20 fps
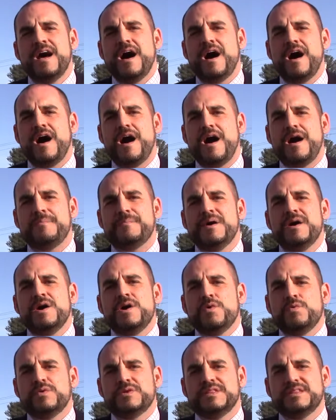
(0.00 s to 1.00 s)

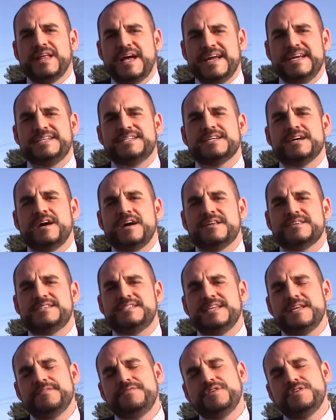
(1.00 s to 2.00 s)
Um, would like to uh,
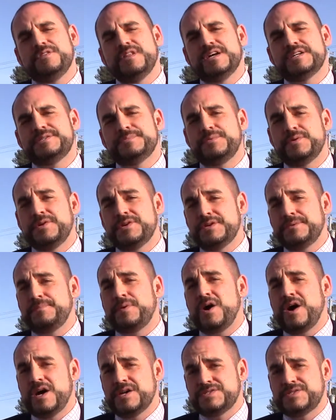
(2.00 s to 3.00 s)
see if you'd like to put a
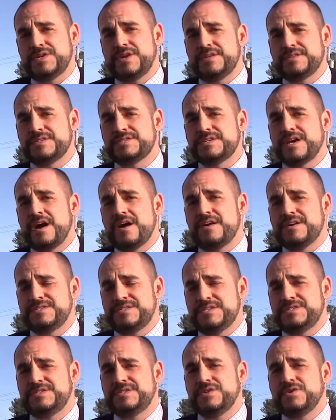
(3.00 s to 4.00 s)
deposit on this car, as
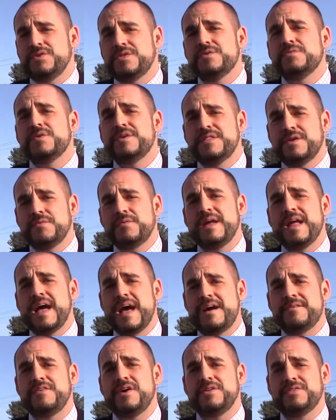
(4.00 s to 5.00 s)
it's the only one that we
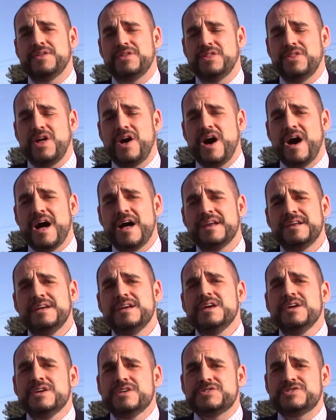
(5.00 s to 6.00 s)
have on the lot.
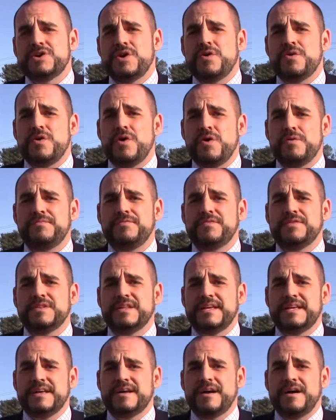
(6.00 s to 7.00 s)
So
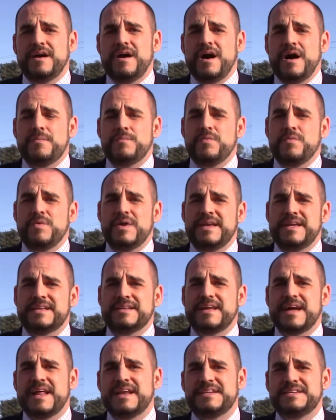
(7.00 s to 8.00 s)
hopefully uh, um, we
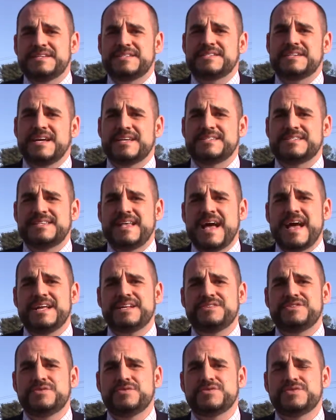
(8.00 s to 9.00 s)
can kind of discuss
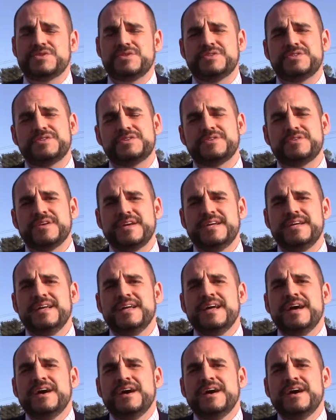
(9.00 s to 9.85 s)
that to a certain degree.